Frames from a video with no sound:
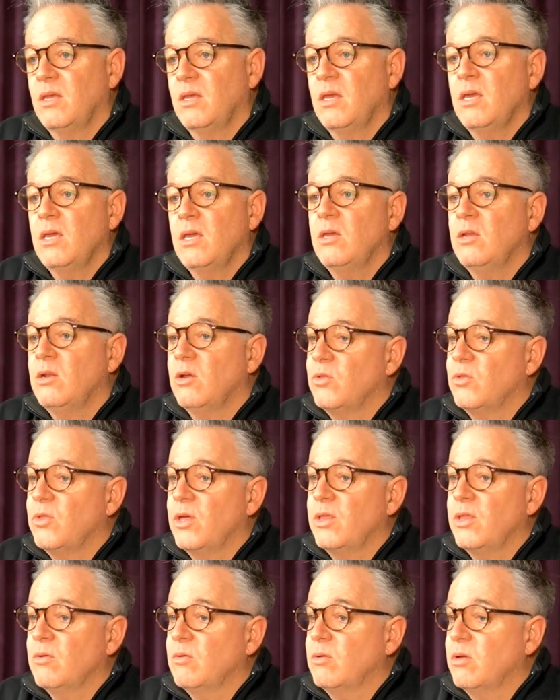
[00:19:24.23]
you know,
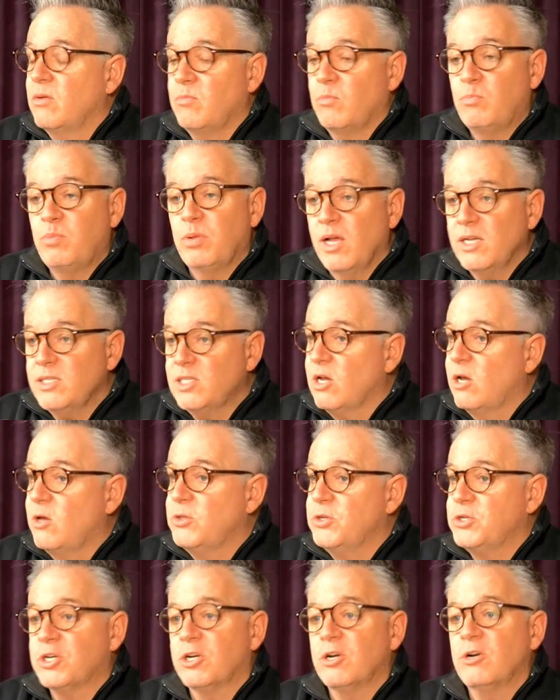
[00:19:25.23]
plus all
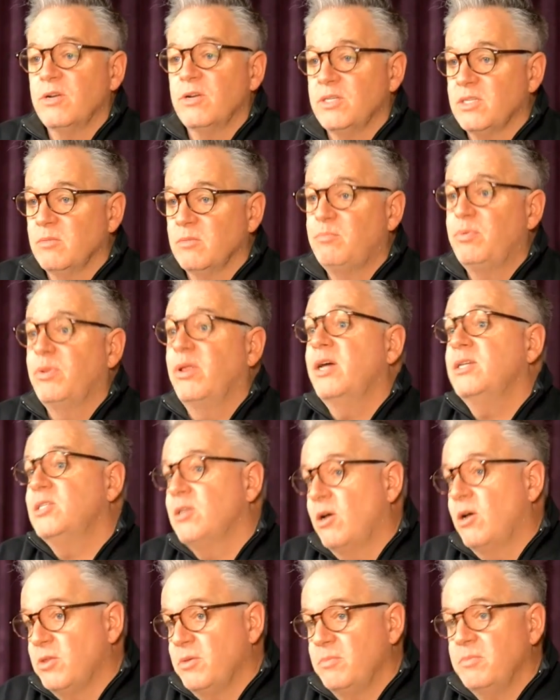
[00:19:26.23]
the tourism, plus
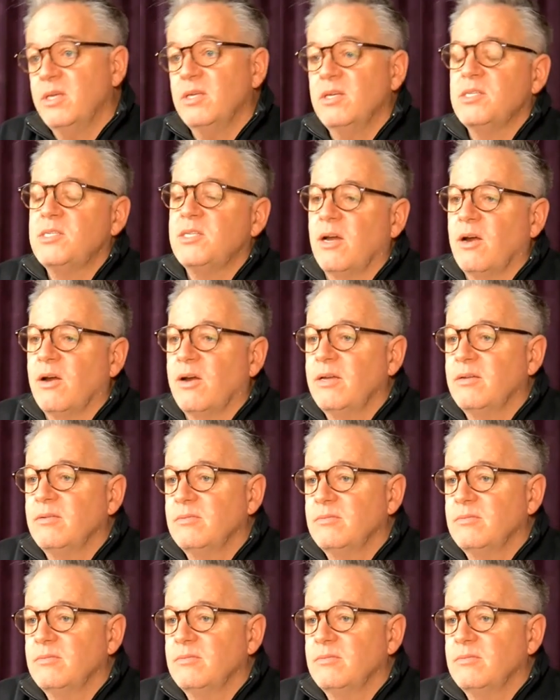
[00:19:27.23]
all the military.